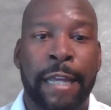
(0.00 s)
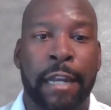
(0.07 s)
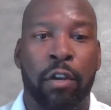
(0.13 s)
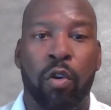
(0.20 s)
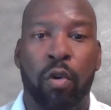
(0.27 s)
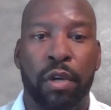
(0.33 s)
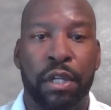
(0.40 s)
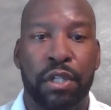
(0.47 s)
And
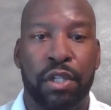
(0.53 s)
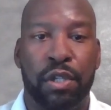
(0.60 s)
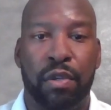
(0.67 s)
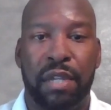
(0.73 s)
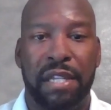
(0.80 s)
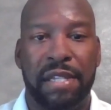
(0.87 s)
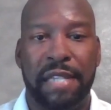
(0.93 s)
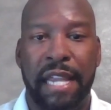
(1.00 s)
according
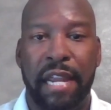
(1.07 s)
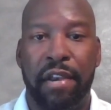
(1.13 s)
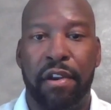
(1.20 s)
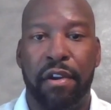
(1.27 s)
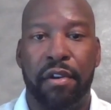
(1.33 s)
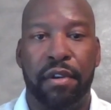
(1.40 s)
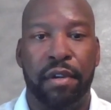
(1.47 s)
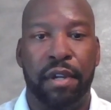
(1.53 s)
to the
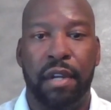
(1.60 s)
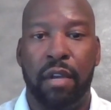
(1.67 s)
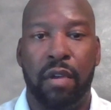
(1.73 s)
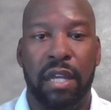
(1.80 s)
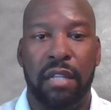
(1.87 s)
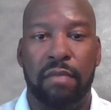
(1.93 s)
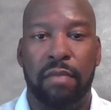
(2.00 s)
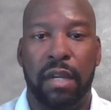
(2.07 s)
standard, you
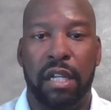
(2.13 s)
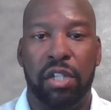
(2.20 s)
know,